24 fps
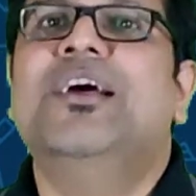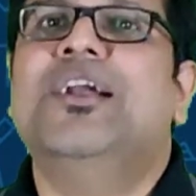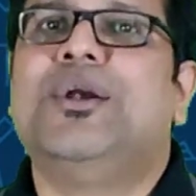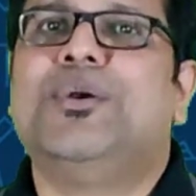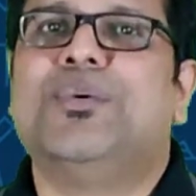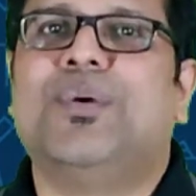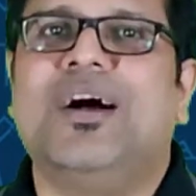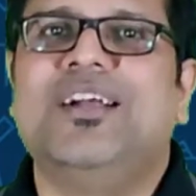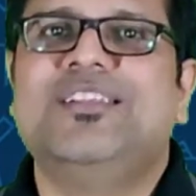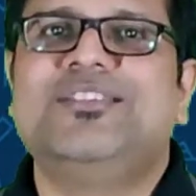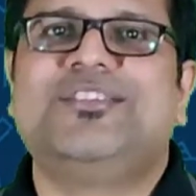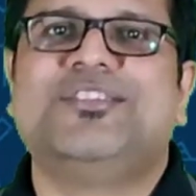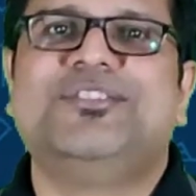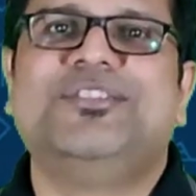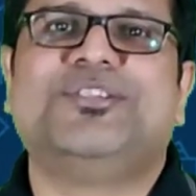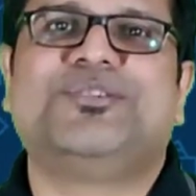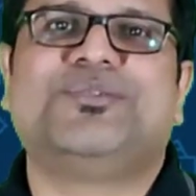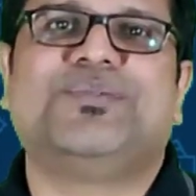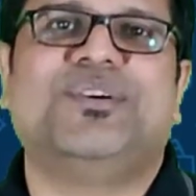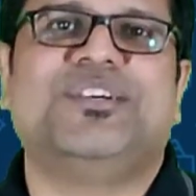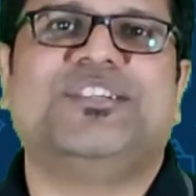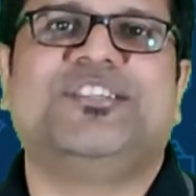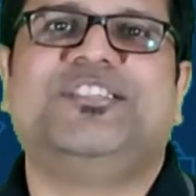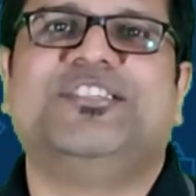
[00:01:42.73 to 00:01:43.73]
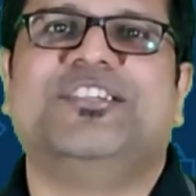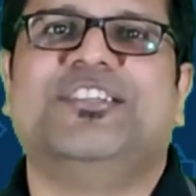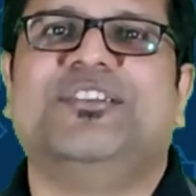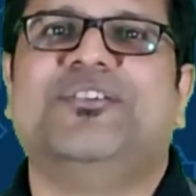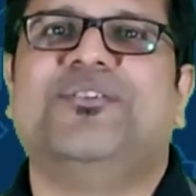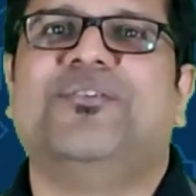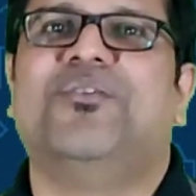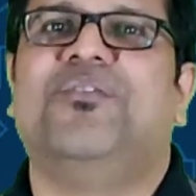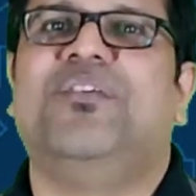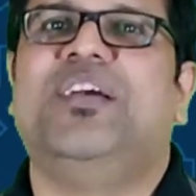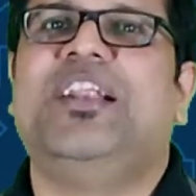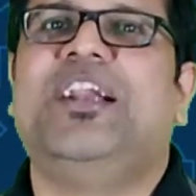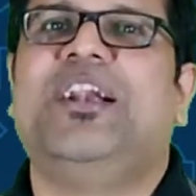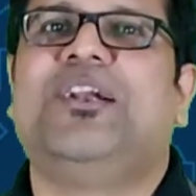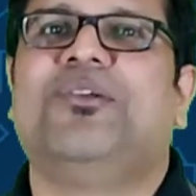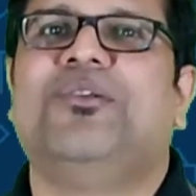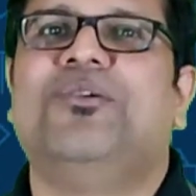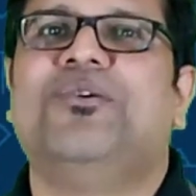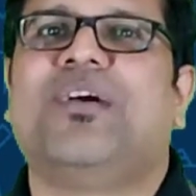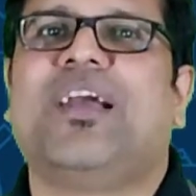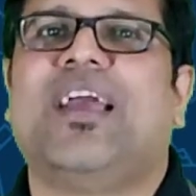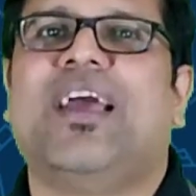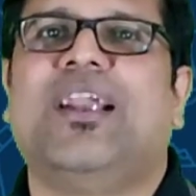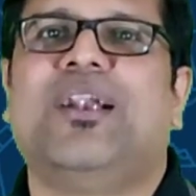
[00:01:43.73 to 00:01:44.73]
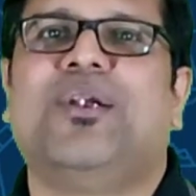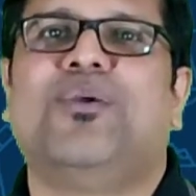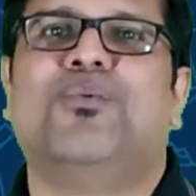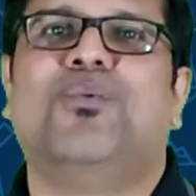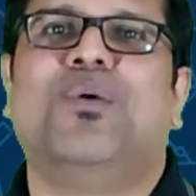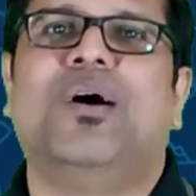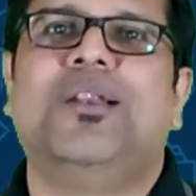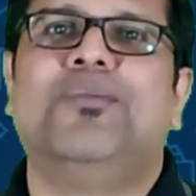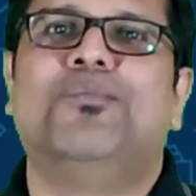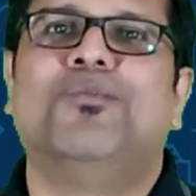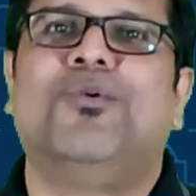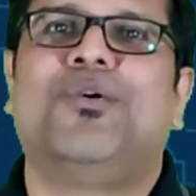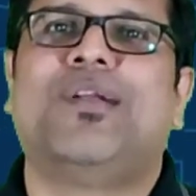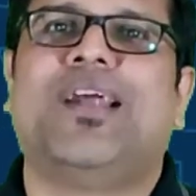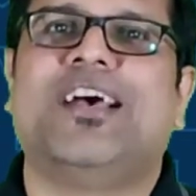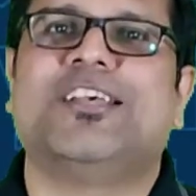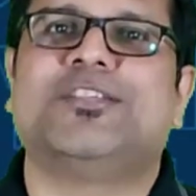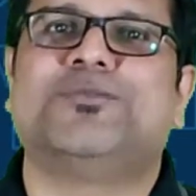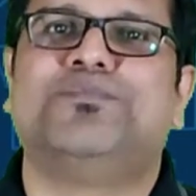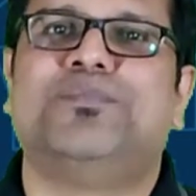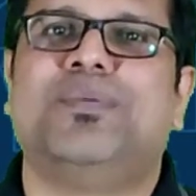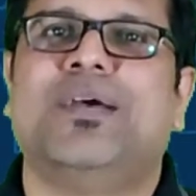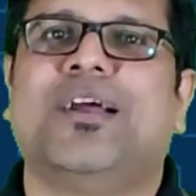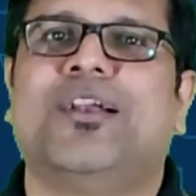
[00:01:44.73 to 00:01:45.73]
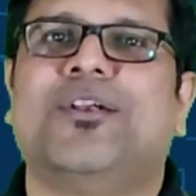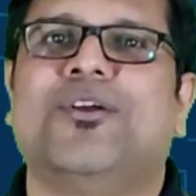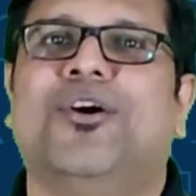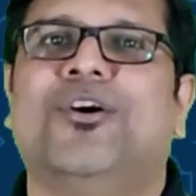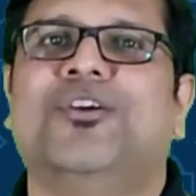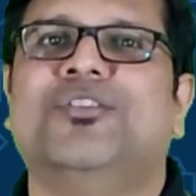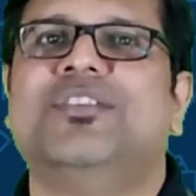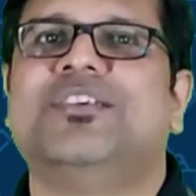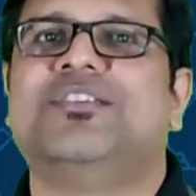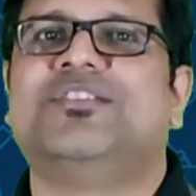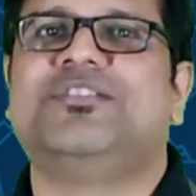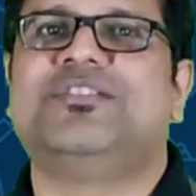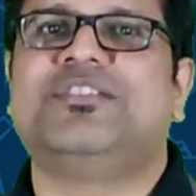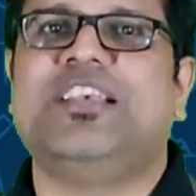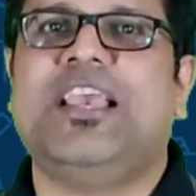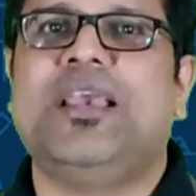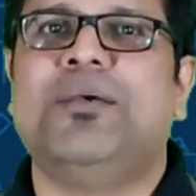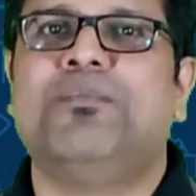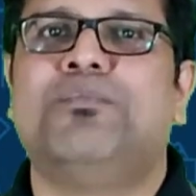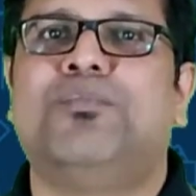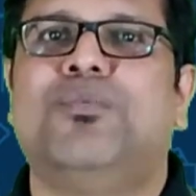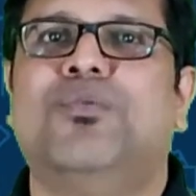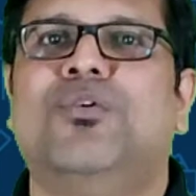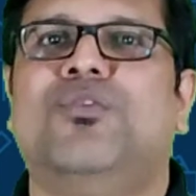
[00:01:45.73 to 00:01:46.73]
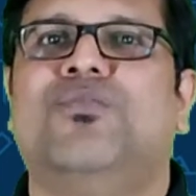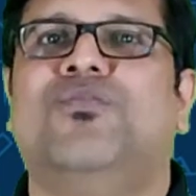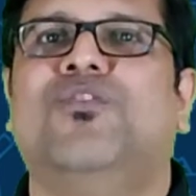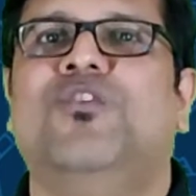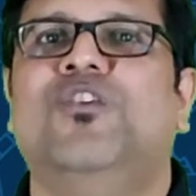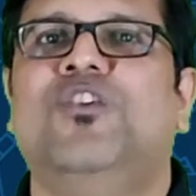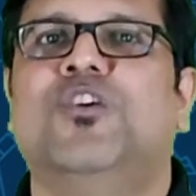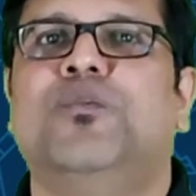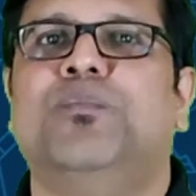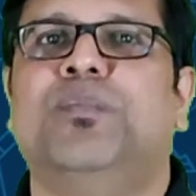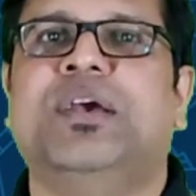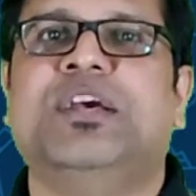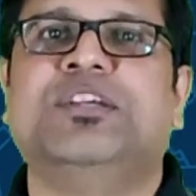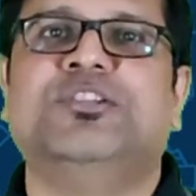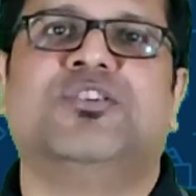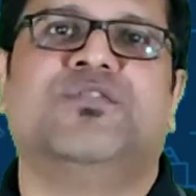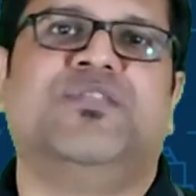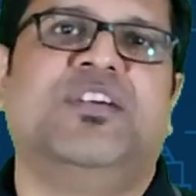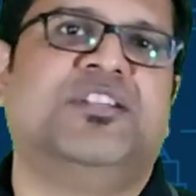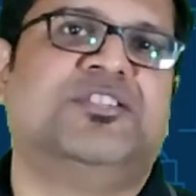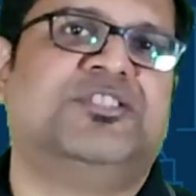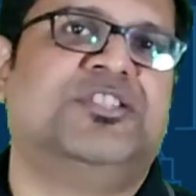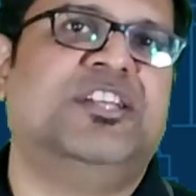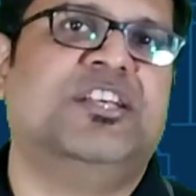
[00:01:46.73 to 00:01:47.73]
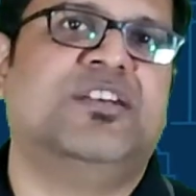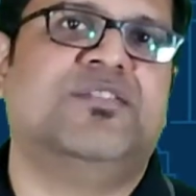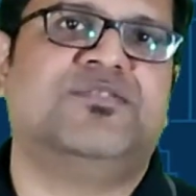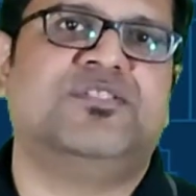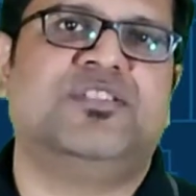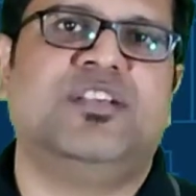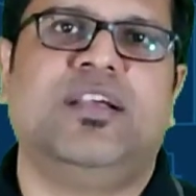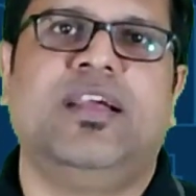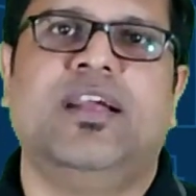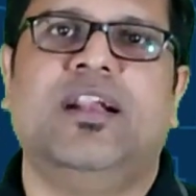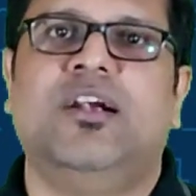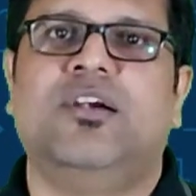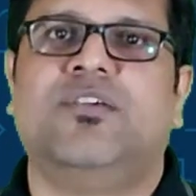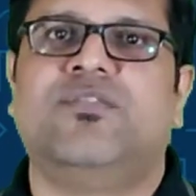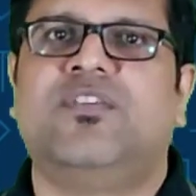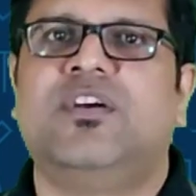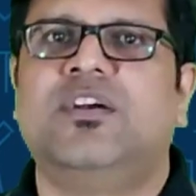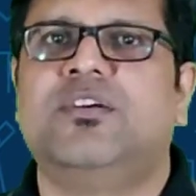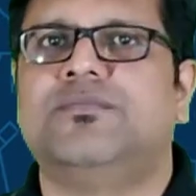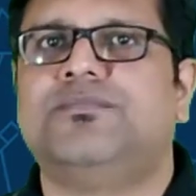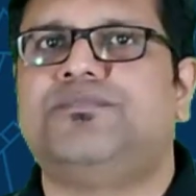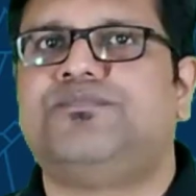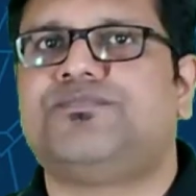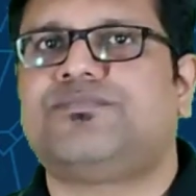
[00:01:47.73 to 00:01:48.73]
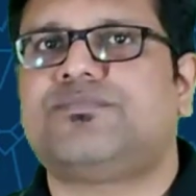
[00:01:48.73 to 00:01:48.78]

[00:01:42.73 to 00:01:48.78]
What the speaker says: To answer this question, we need to look at one more aspect on the same portfolio page of HDFC Gilt Fund.